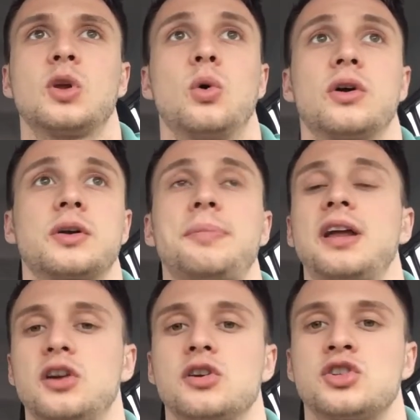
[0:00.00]
or
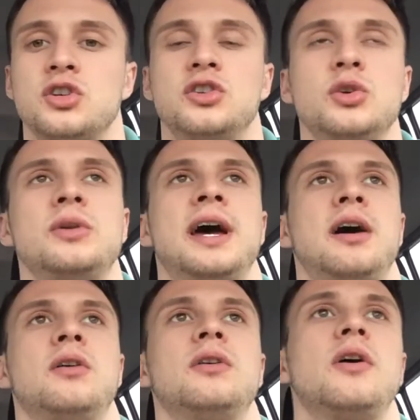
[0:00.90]
competitors should do
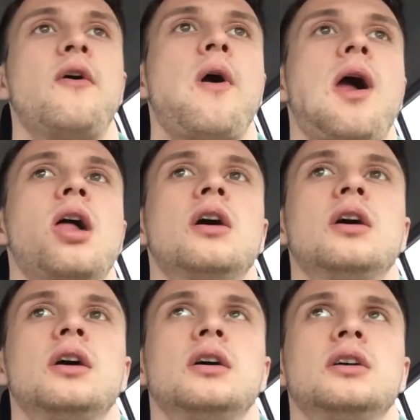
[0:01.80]
now.
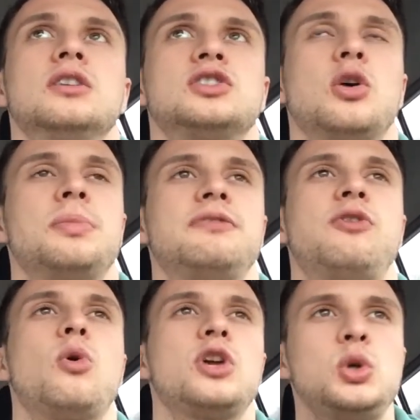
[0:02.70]
So
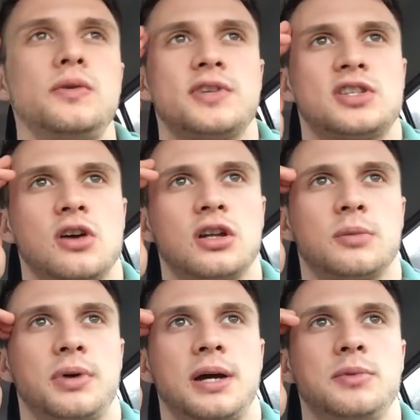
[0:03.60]
before you even start
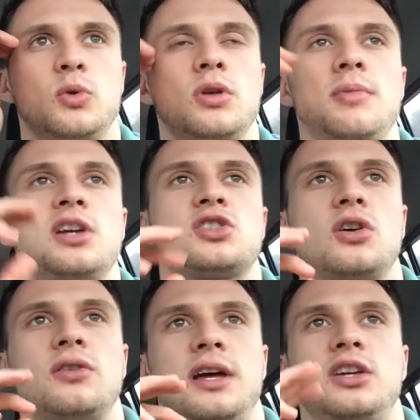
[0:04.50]
the prep, you want to make
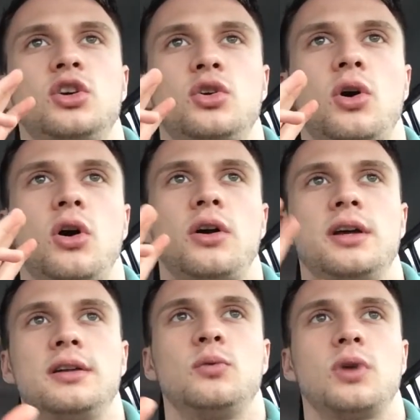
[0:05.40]
sure that you are
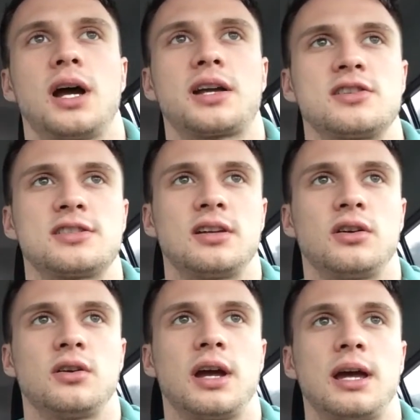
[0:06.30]
in what I
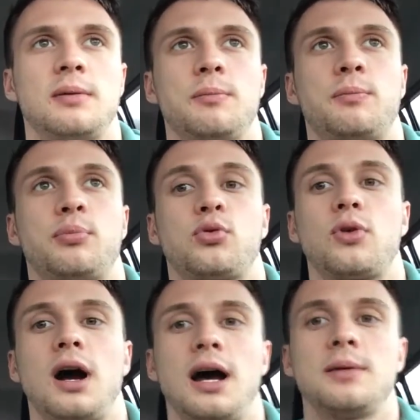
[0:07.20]
consider a
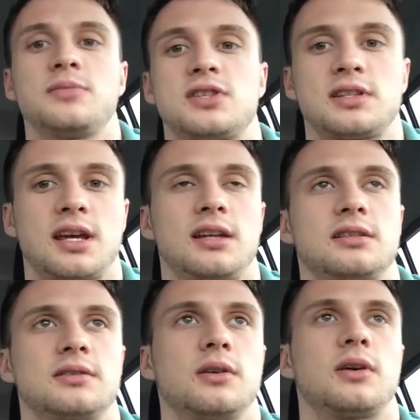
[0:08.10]
prime state,
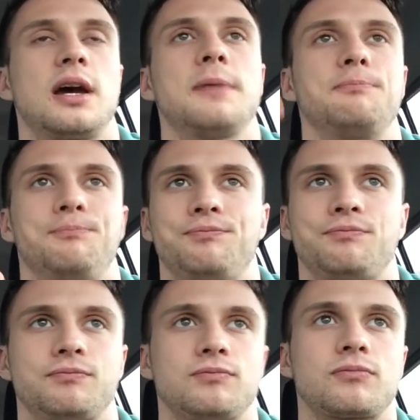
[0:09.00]
okay?
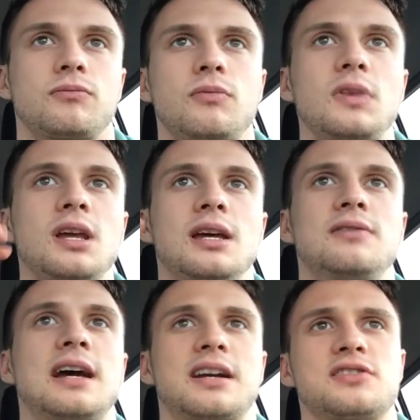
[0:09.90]

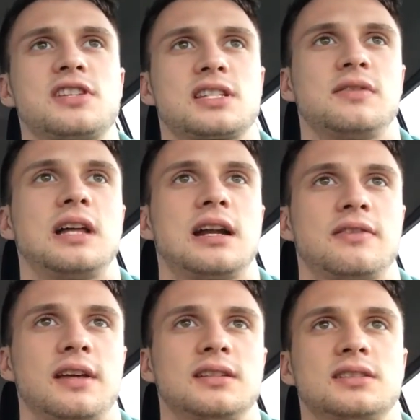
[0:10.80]
And that consists of a lot of
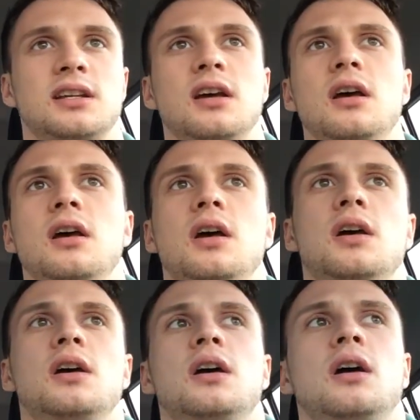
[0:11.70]
things.
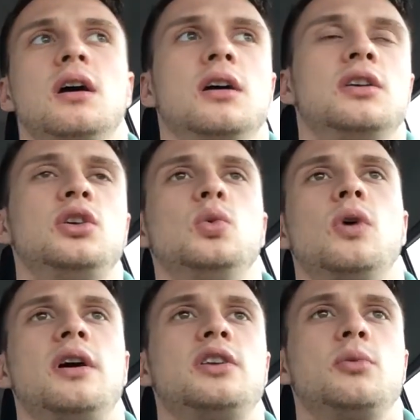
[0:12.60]
You
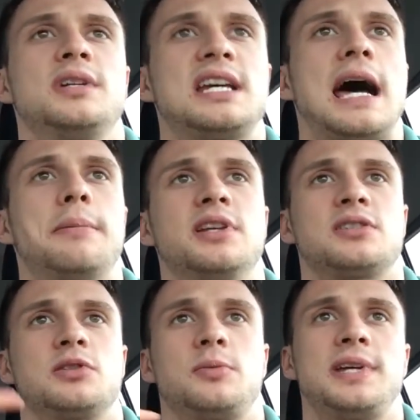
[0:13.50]
want your
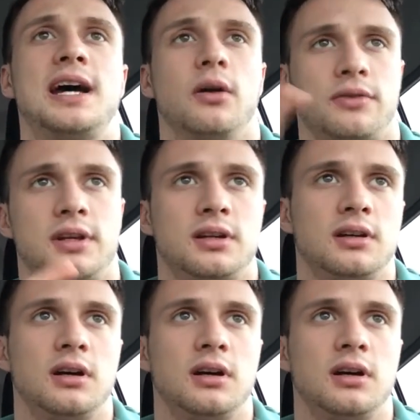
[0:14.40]
metabolism to be healthy.